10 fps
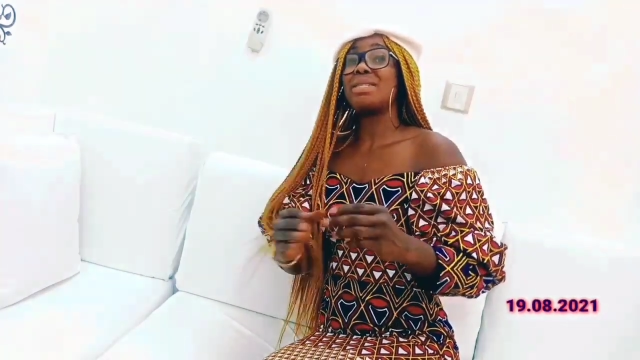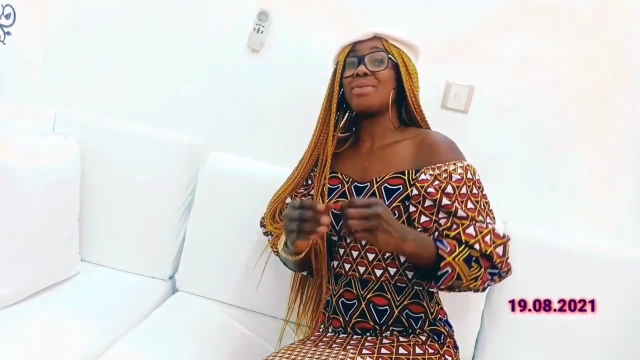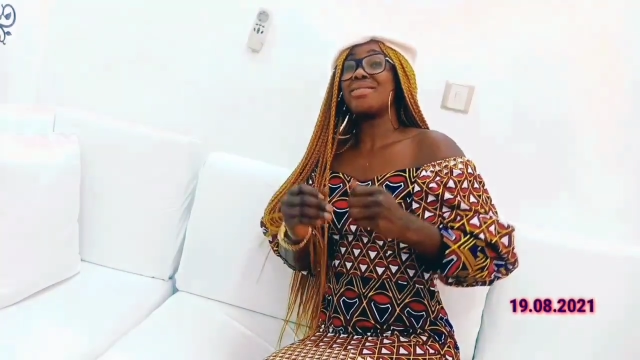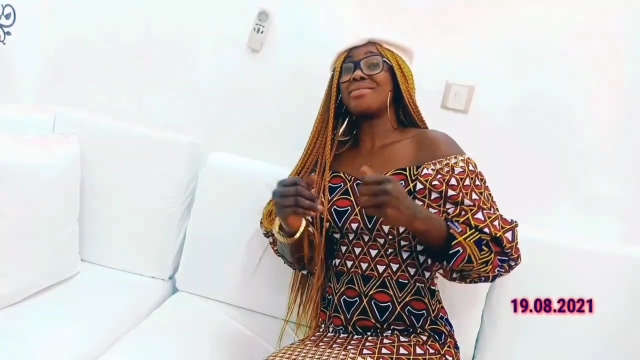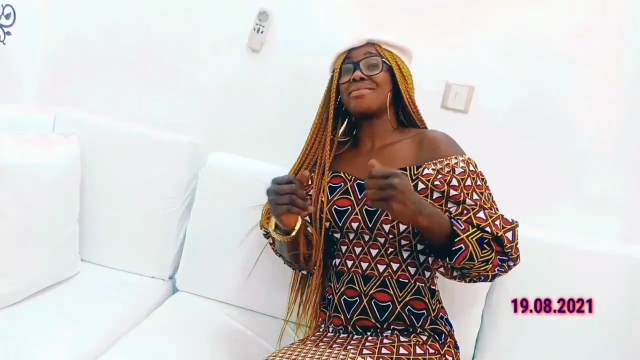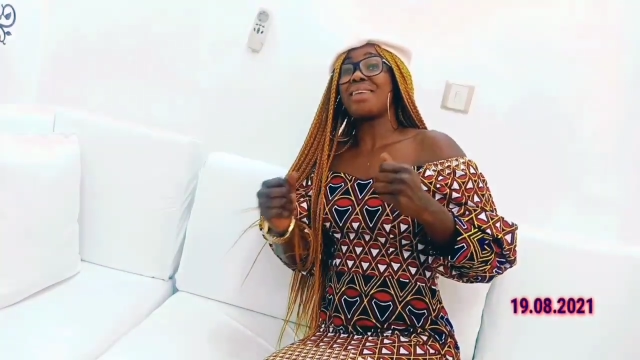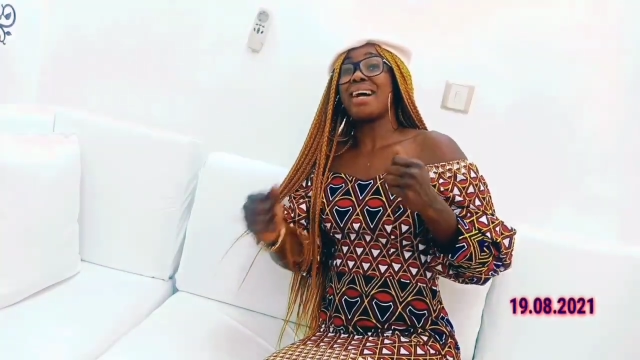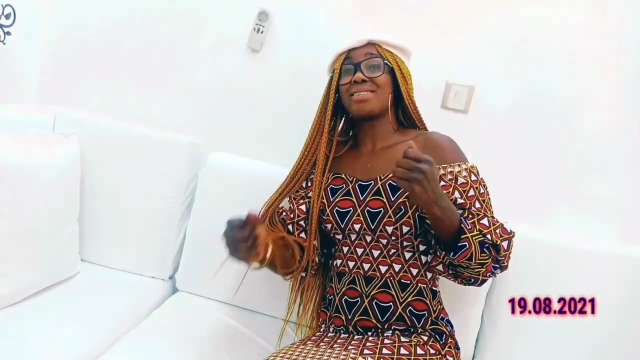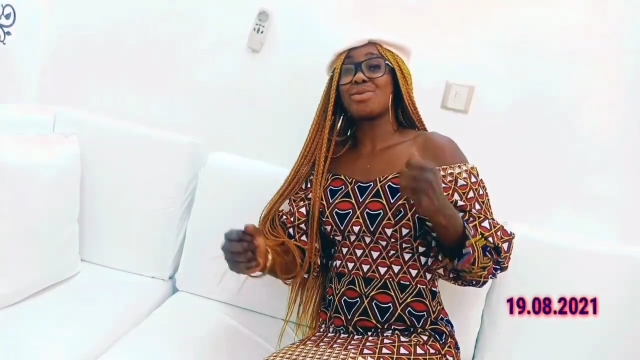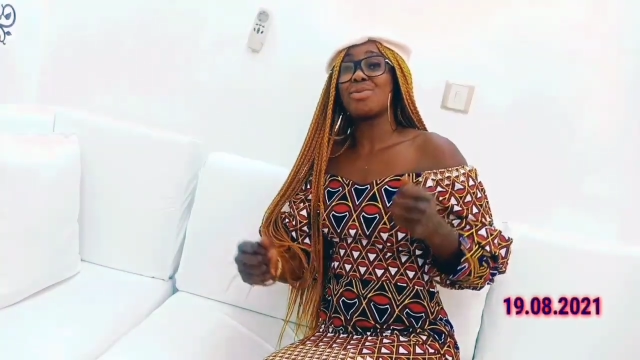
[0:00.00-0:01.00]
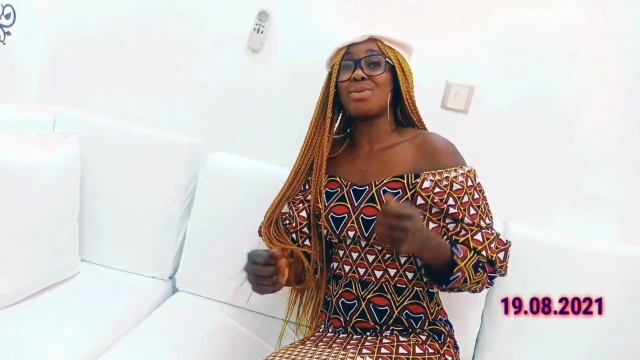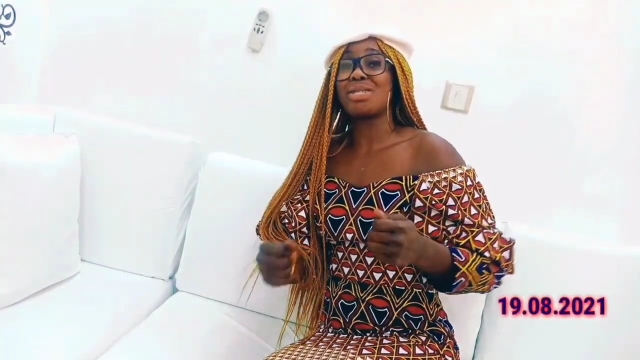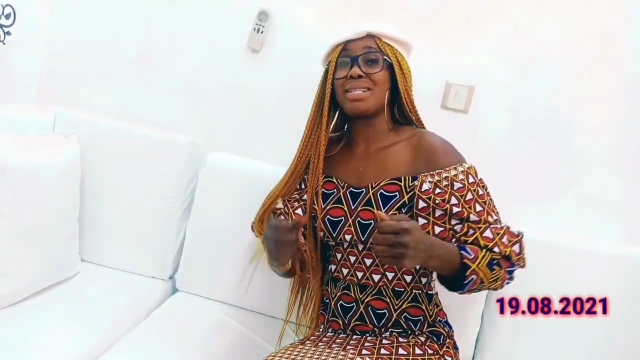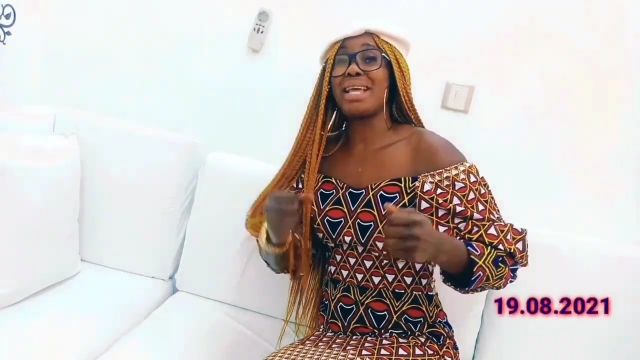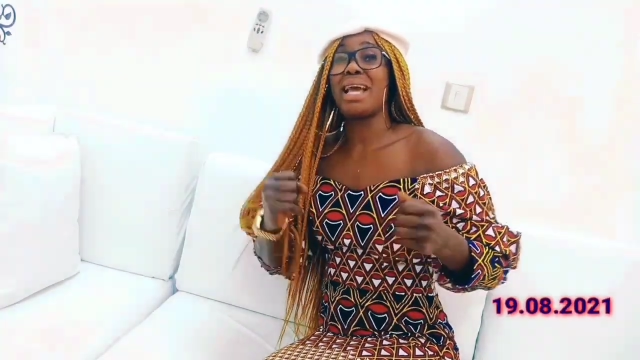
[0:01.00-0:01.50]
is being dragged so
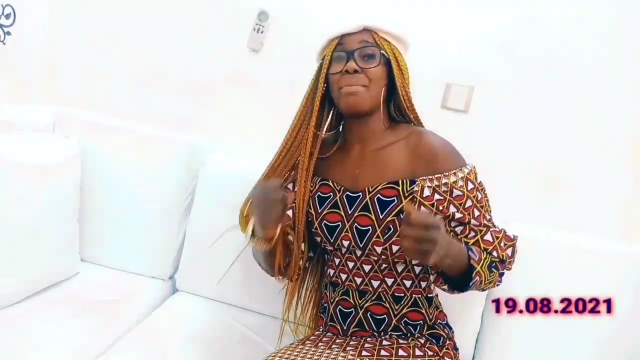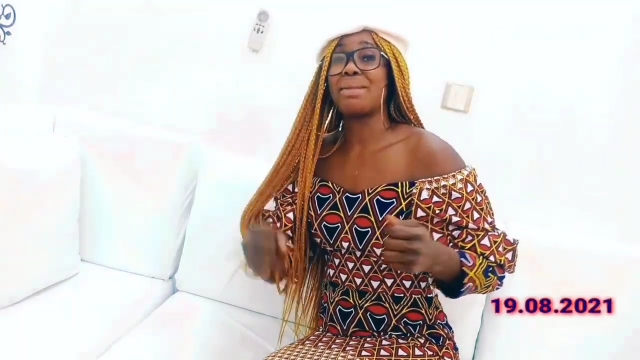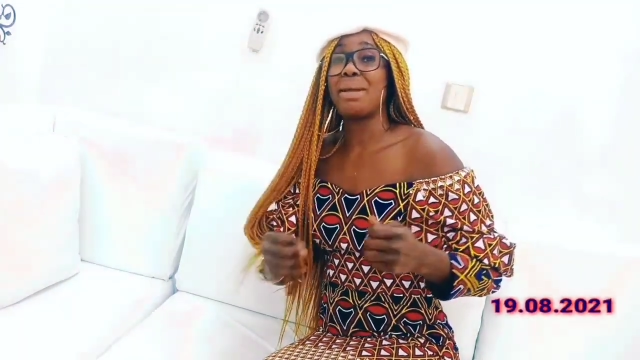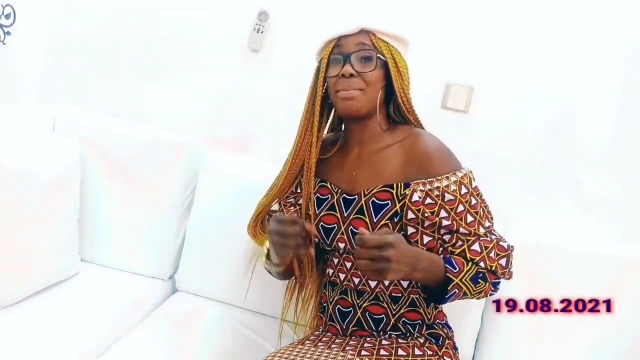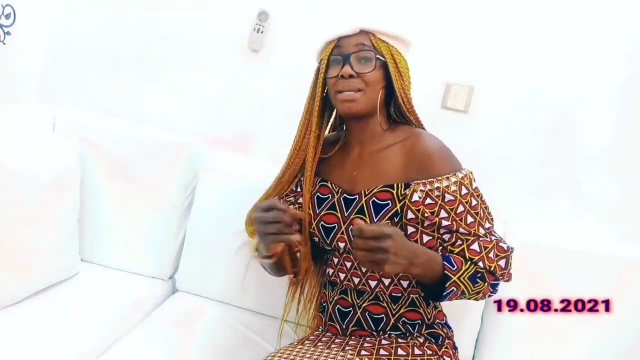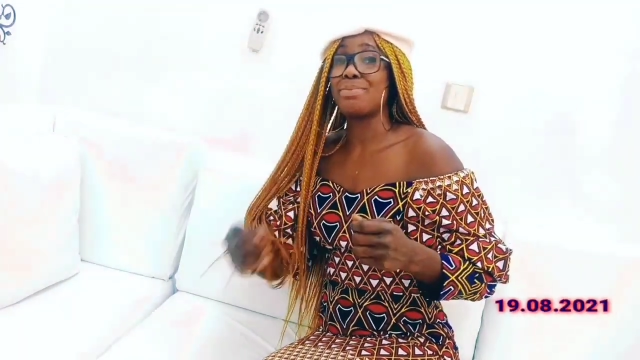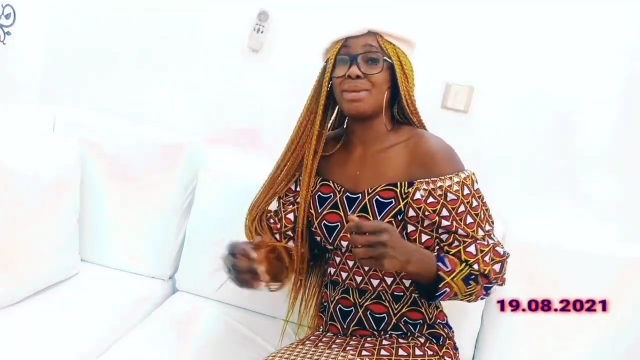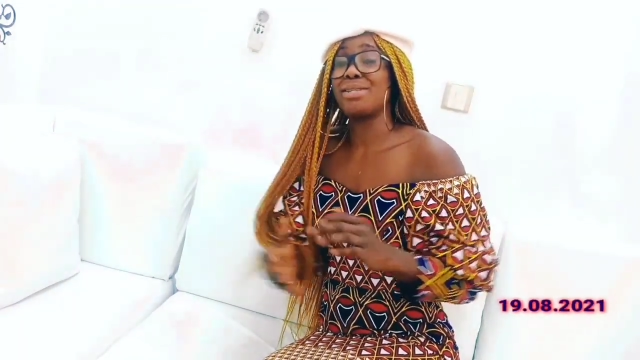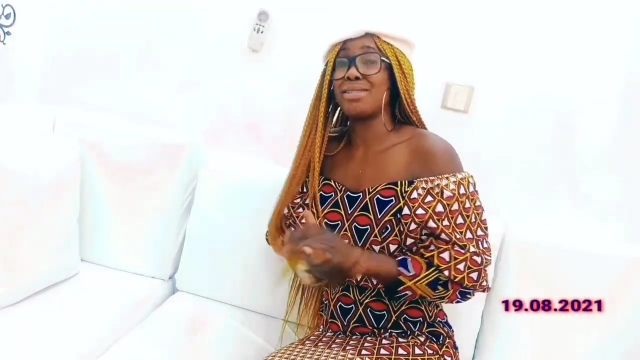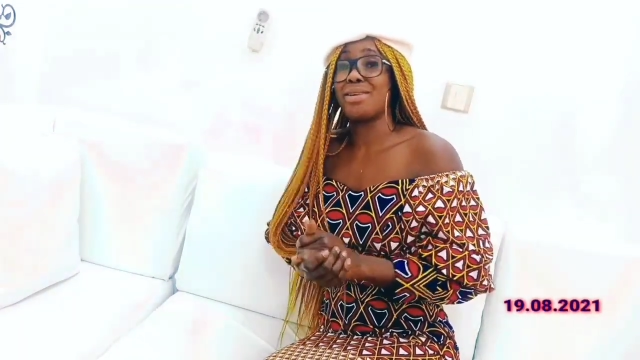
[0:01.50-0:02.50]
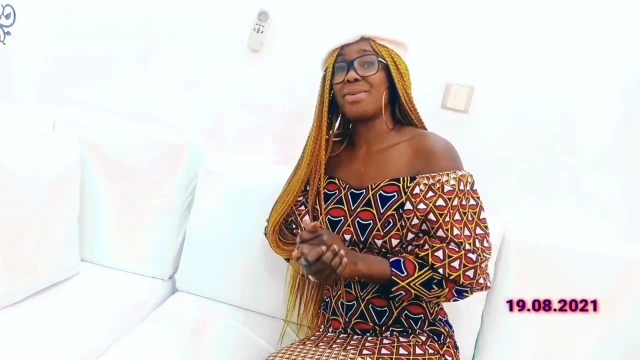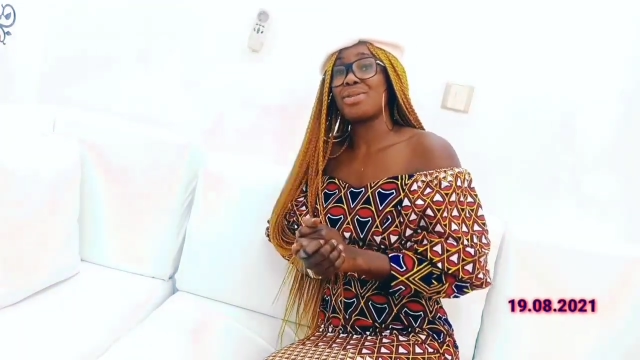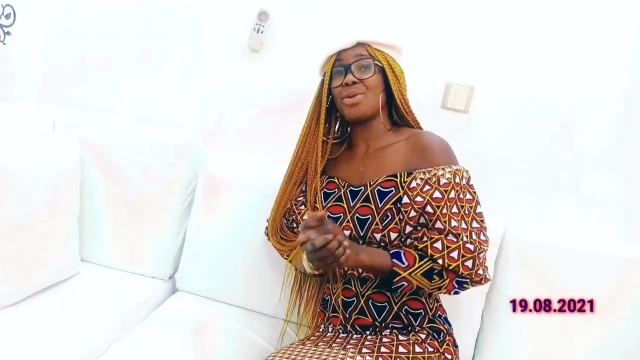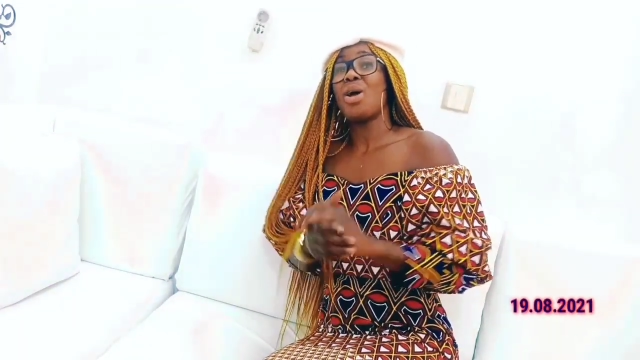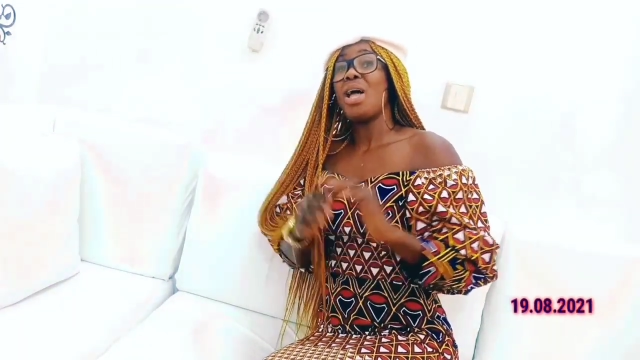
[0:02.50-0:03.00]
much, like I better pass my generator.